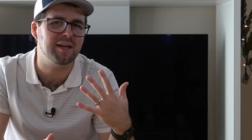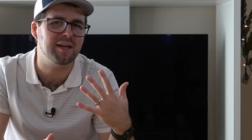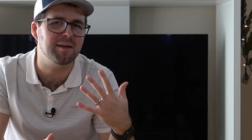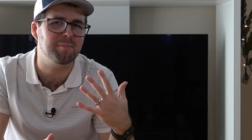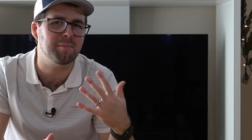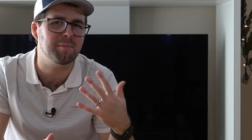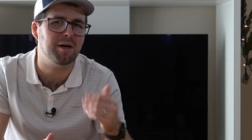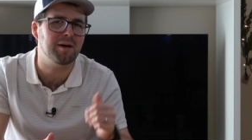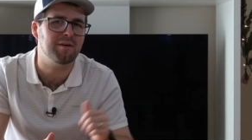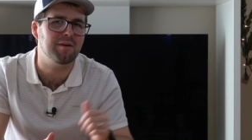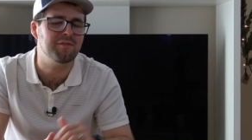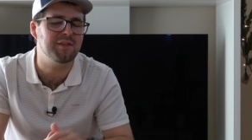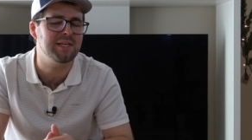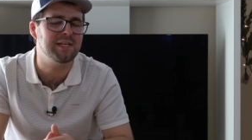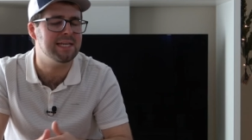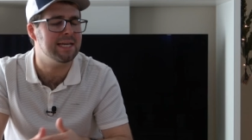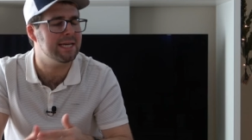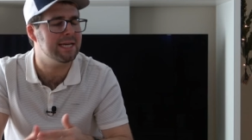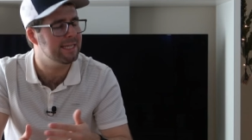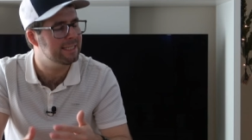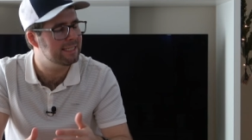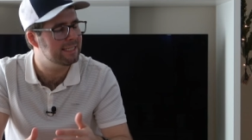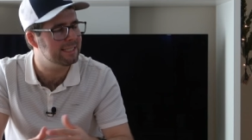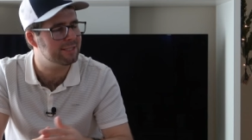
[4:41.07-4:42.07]
item of
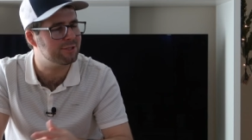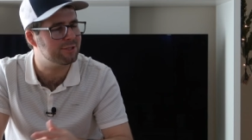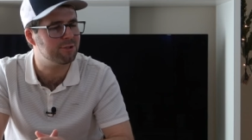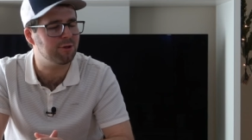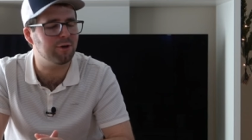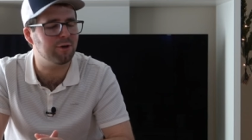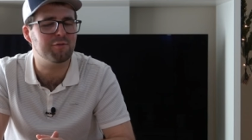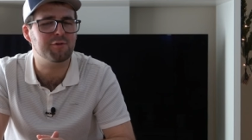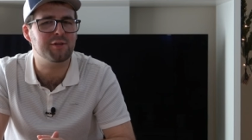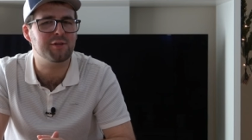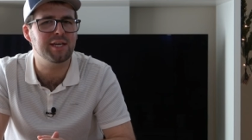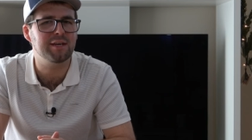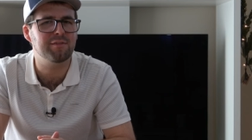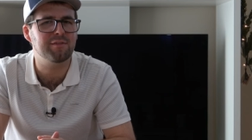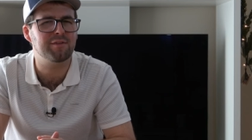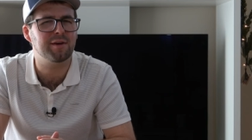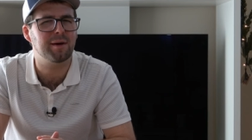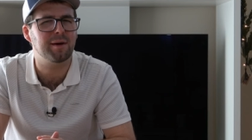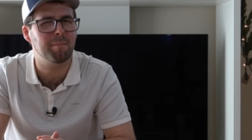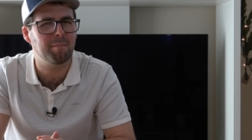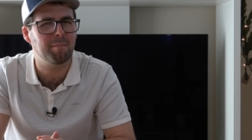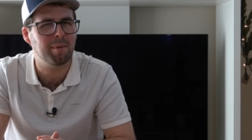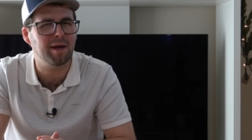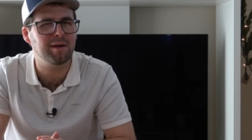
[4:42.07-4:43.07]
the disc golf gift
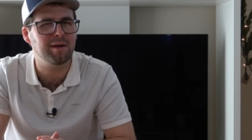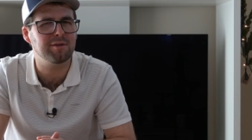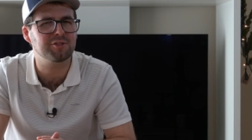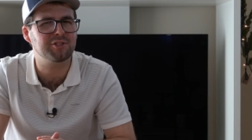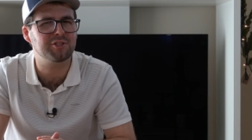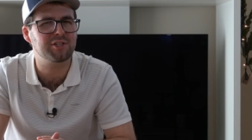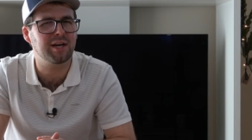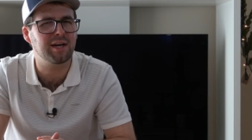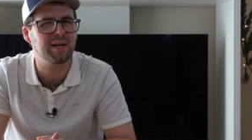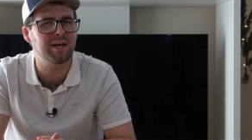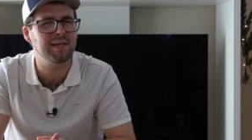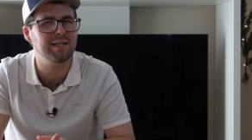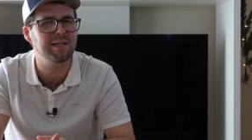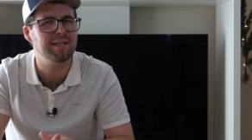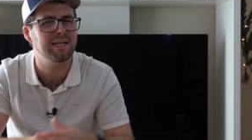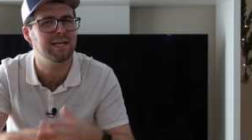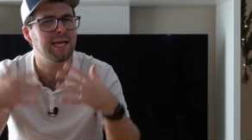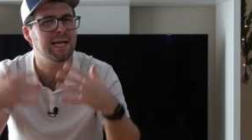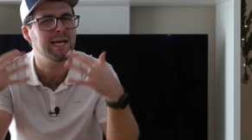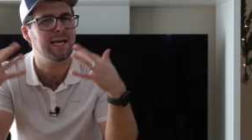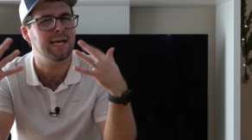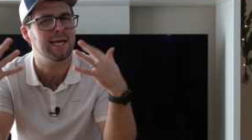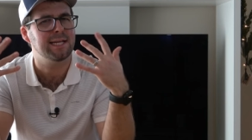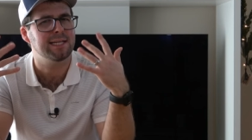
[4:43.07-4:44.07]
buyer's guide,
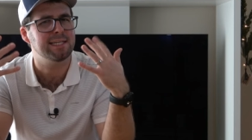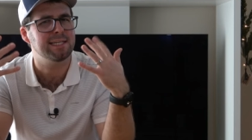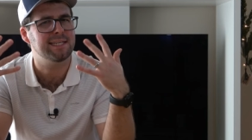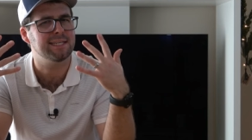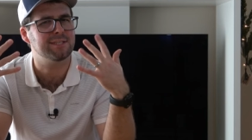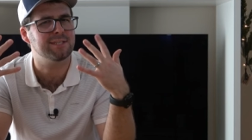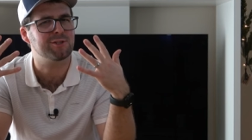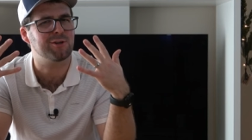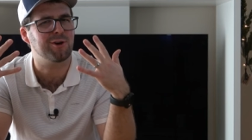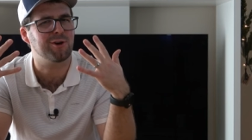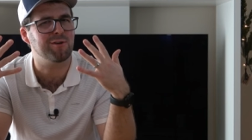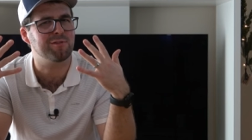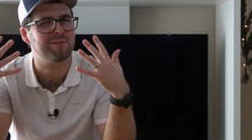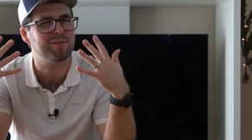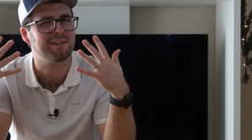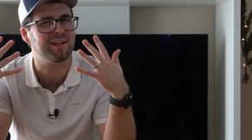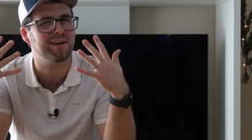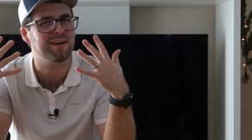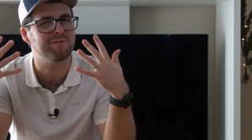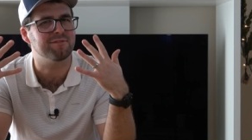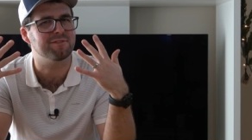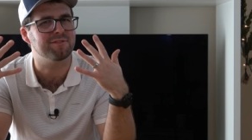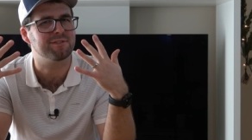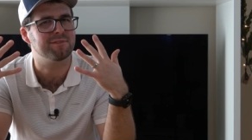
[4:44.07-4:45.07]
disc golf
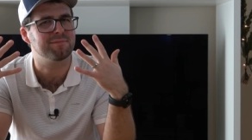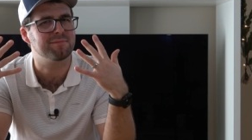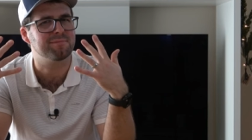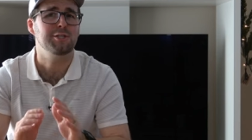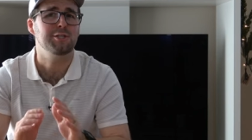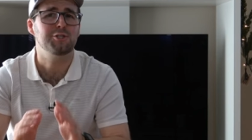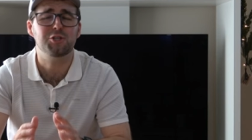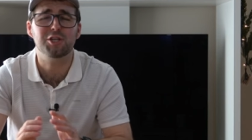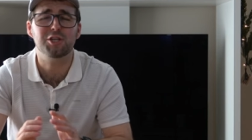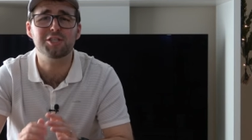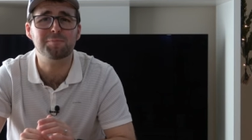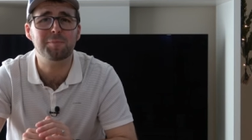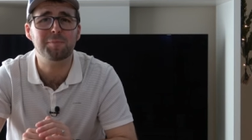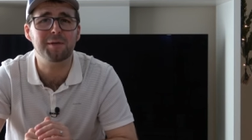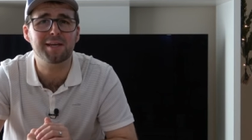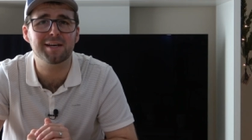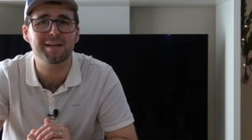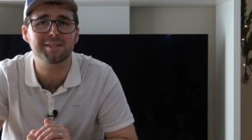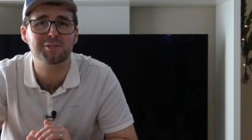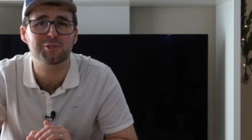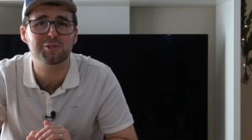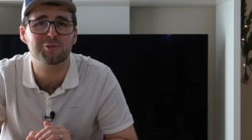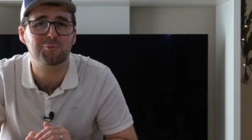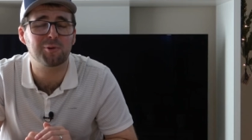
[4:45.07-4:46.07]
gloves. Just
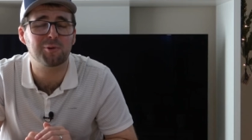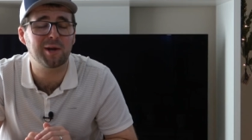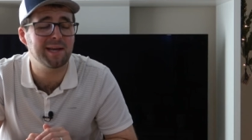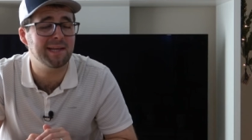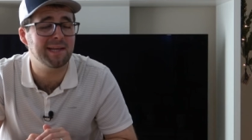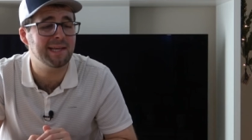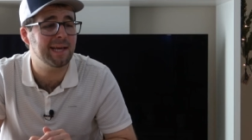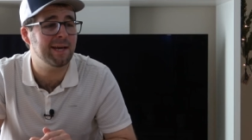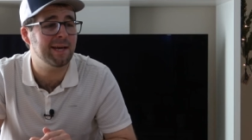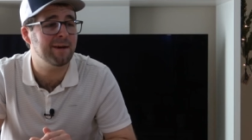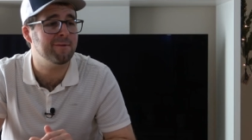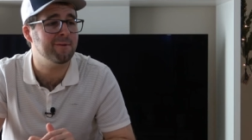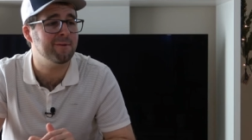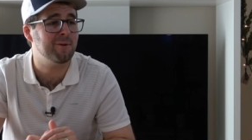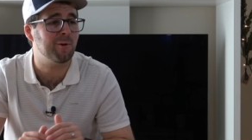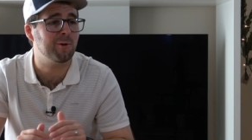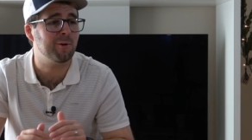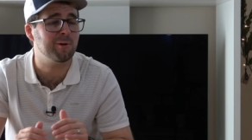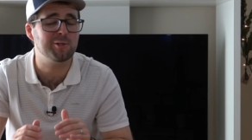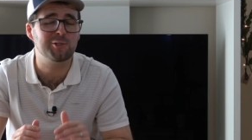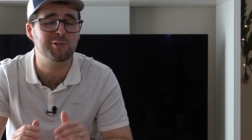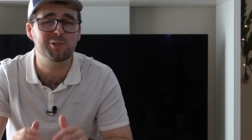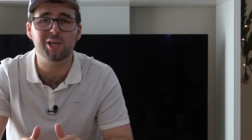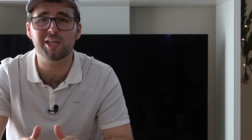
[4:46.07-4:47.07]
because it's raining out
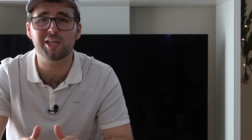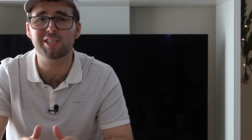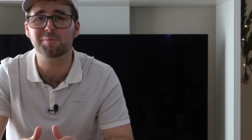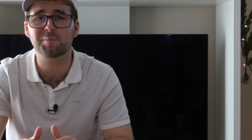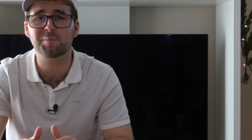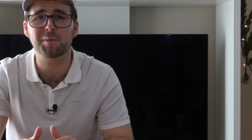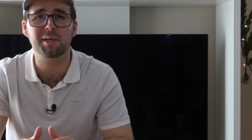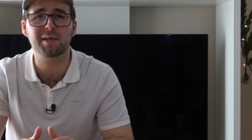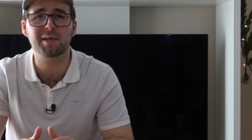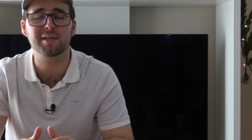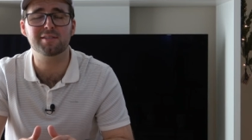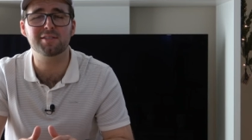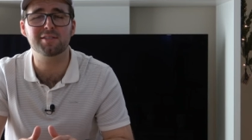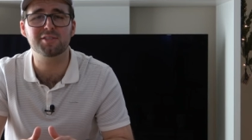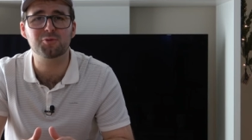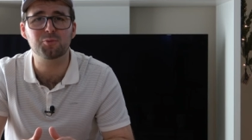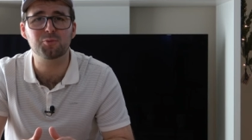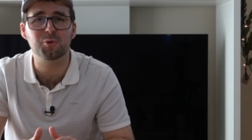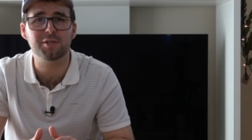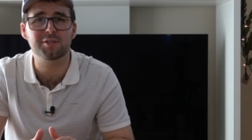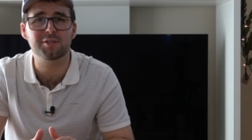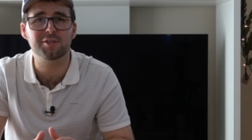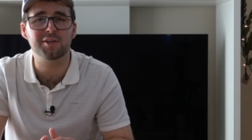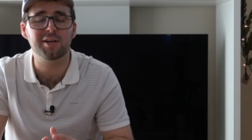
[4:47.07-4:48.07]
or just because it's
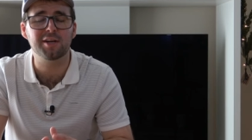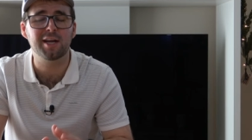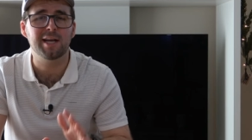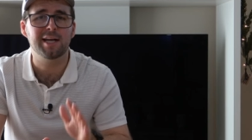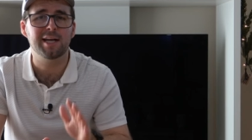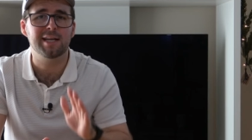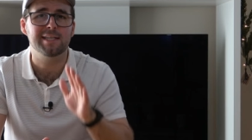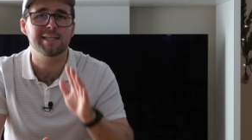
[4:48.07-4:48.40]
winter